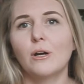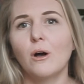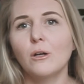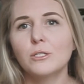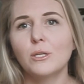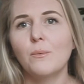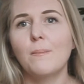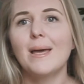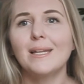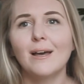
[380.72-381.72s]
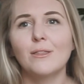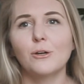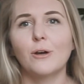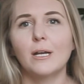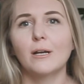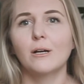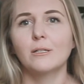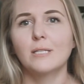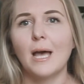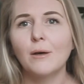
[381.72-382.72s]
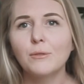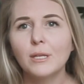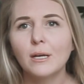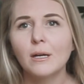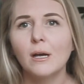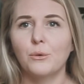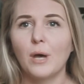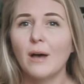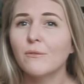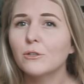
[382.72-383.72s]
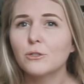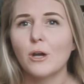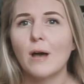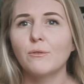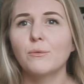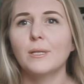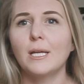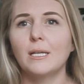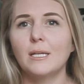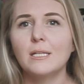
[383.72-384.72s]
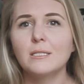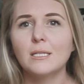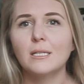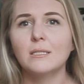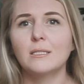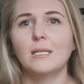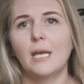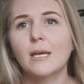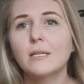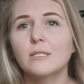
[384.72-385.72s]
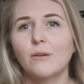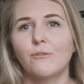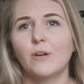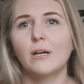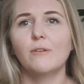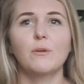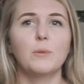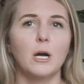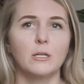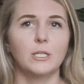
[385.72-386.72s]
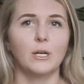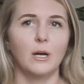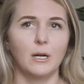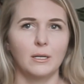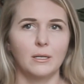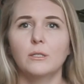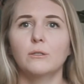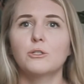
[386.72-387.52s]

are also many other credit cards out there who cover travel-related incidents and vary from card to card. You'll